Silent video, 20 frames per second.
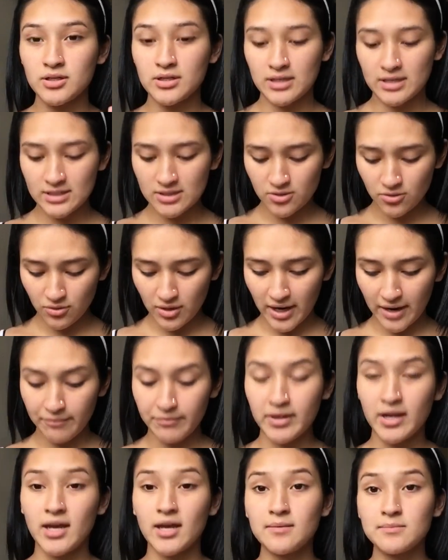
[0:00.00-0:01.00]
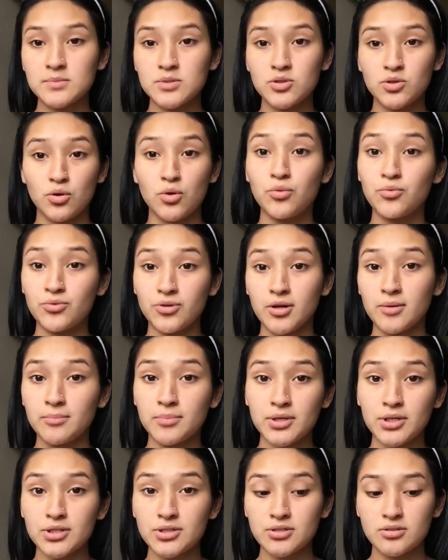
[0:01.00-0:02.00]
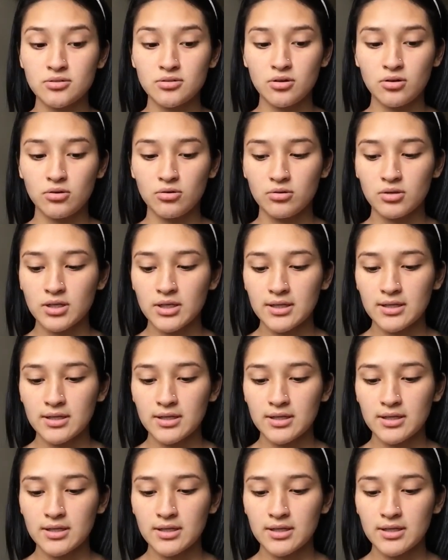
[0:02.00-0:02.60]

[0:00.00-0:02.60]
These don't have names, no numbers, so